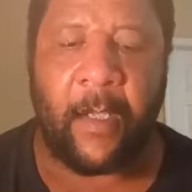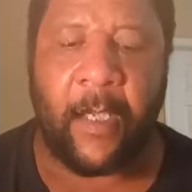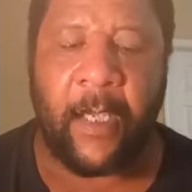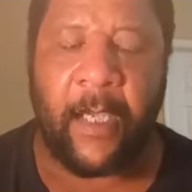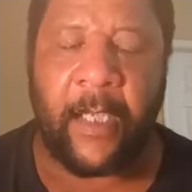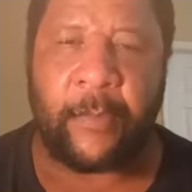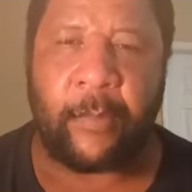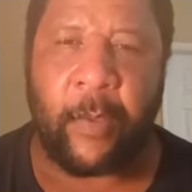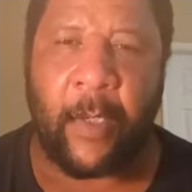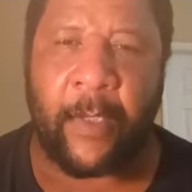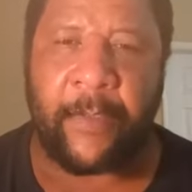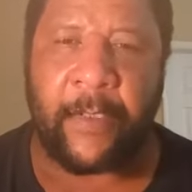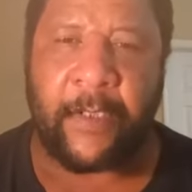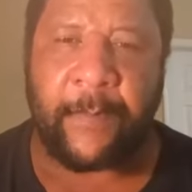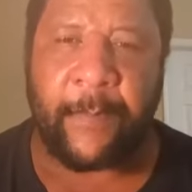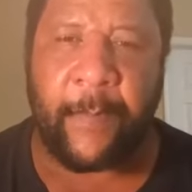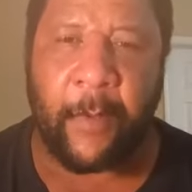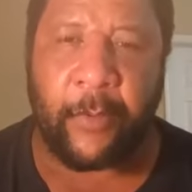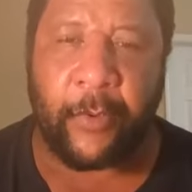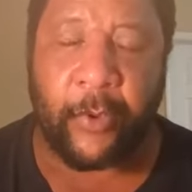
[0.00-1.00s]
is where the
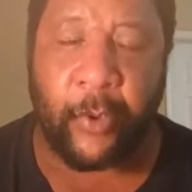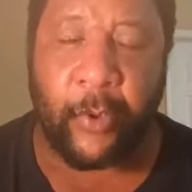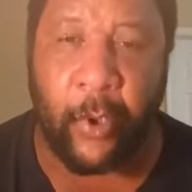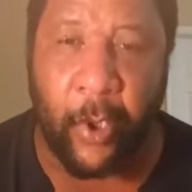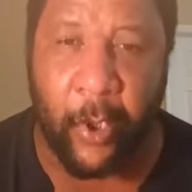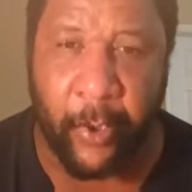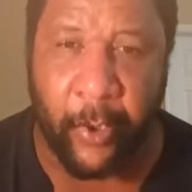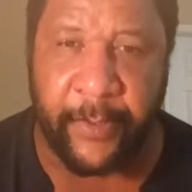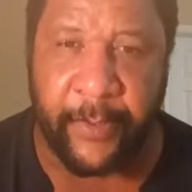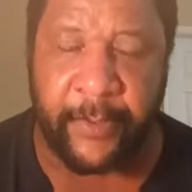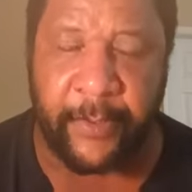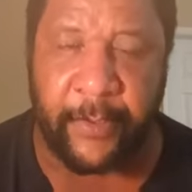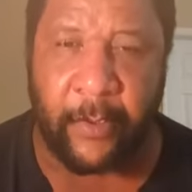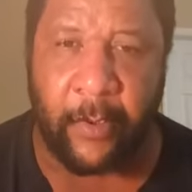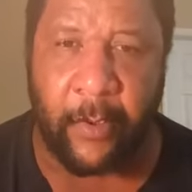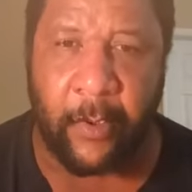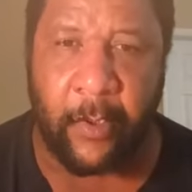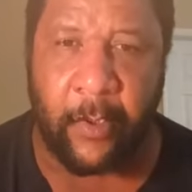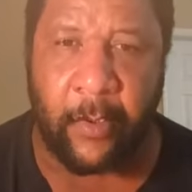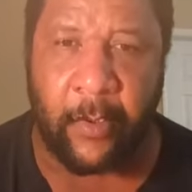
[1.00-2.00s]
spiritual curses
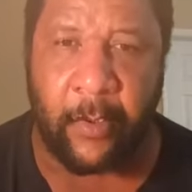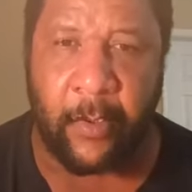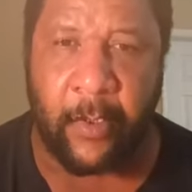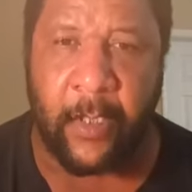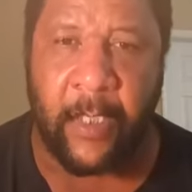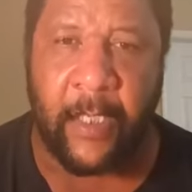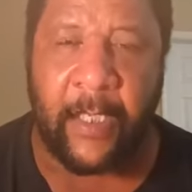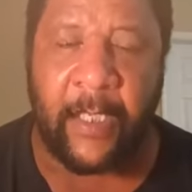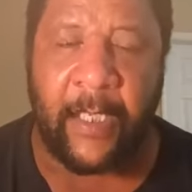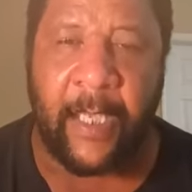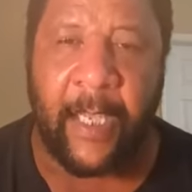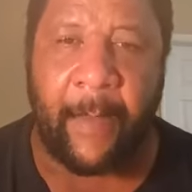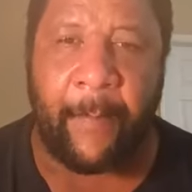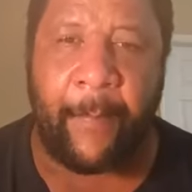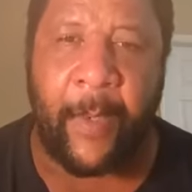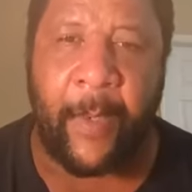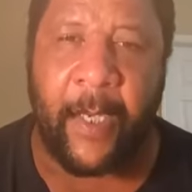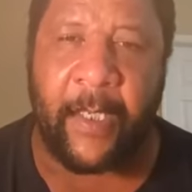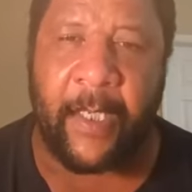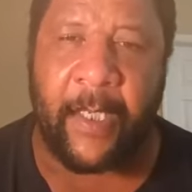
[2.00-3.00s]
are,
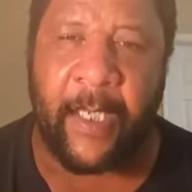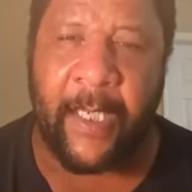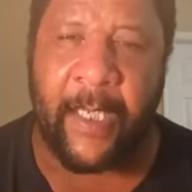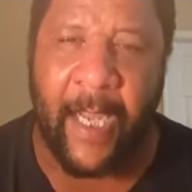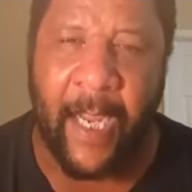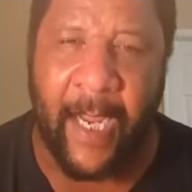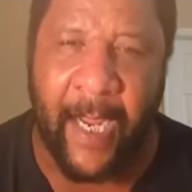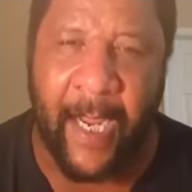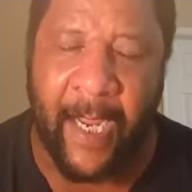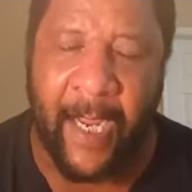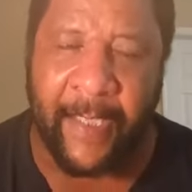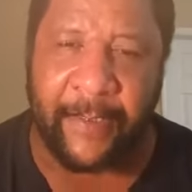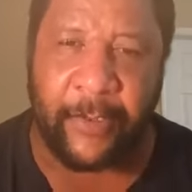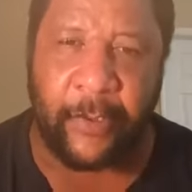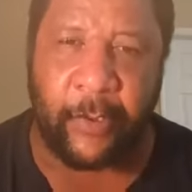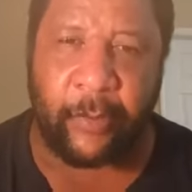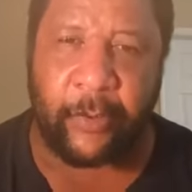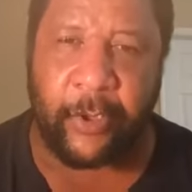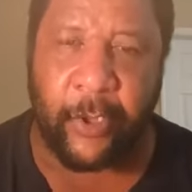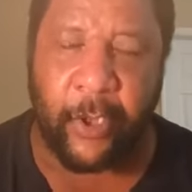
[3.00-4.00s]
but he hides
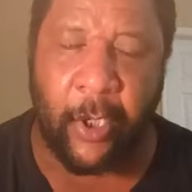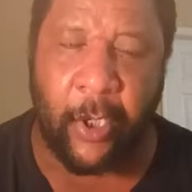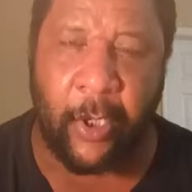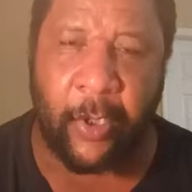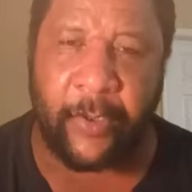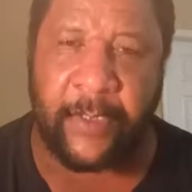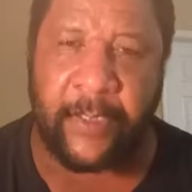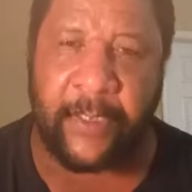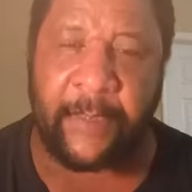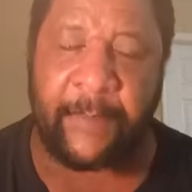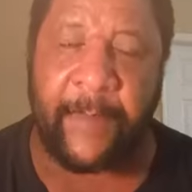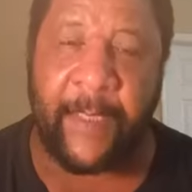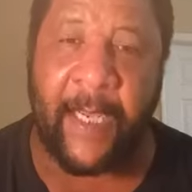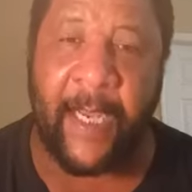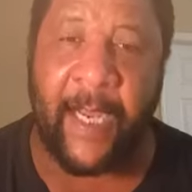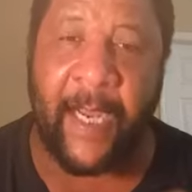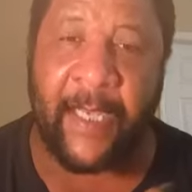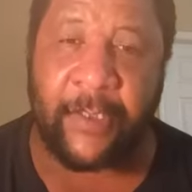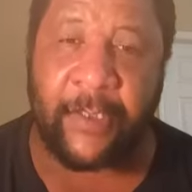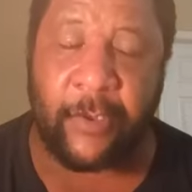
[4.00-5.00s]
those curses
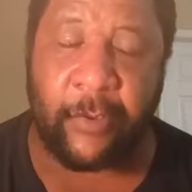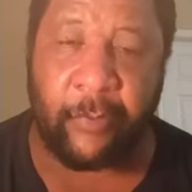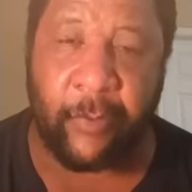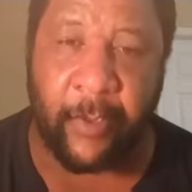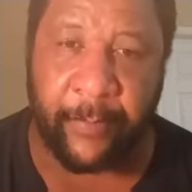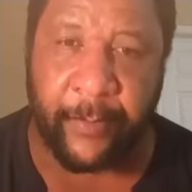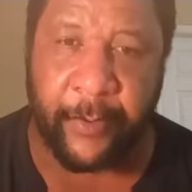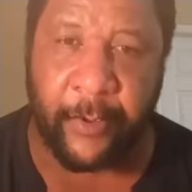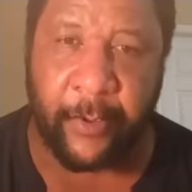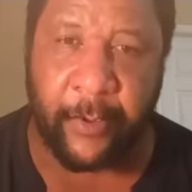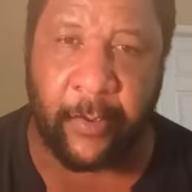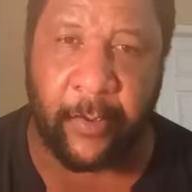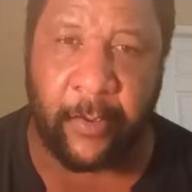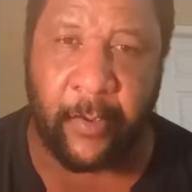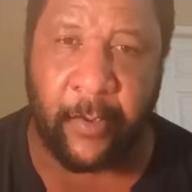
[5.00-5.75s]
behind scripture